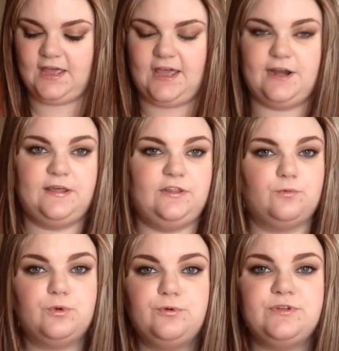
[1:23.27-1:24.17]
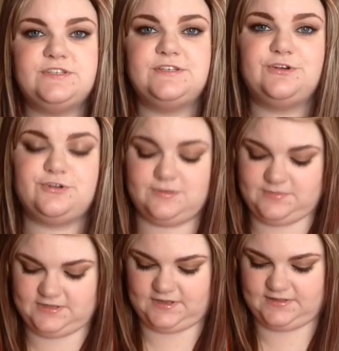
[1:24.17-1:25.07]
And it either ruins it or
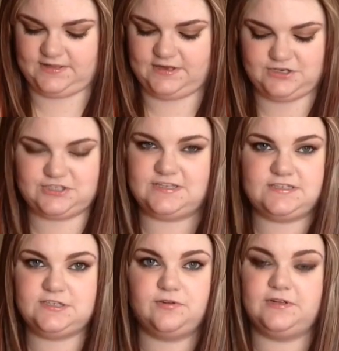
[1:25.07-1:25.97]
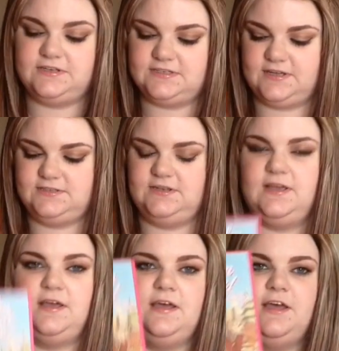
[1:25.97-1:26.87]
something like that, and it just gets totally disgusting.